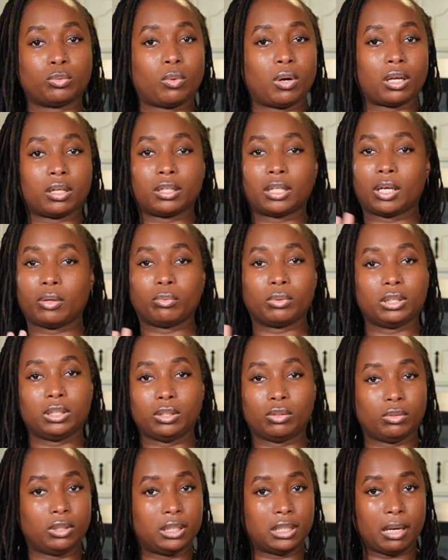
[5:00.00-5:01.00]
water. They really
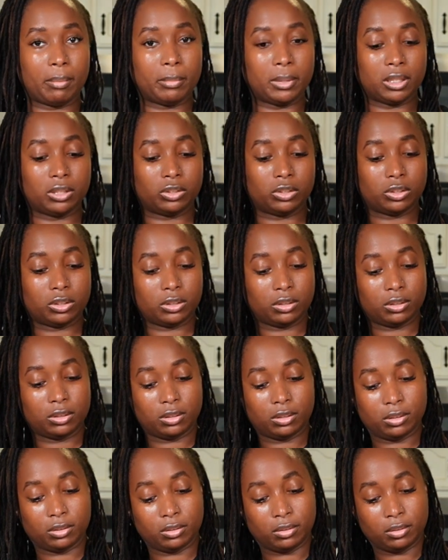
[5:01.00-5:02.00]
don't need that much.
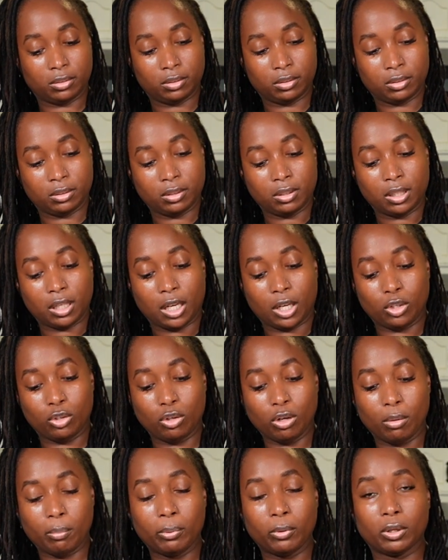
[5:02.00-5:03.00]
And you
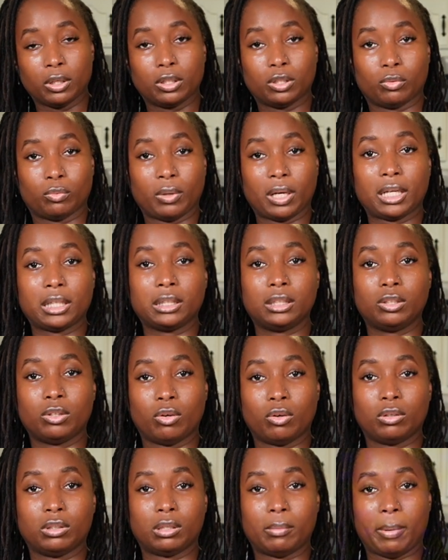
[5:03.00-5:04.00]
go pour it directly
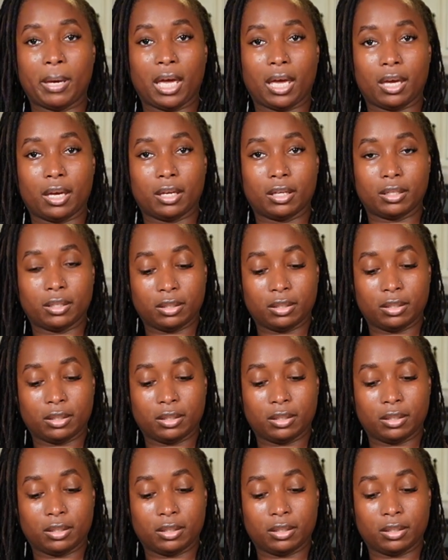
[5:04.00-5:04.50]
on the pad.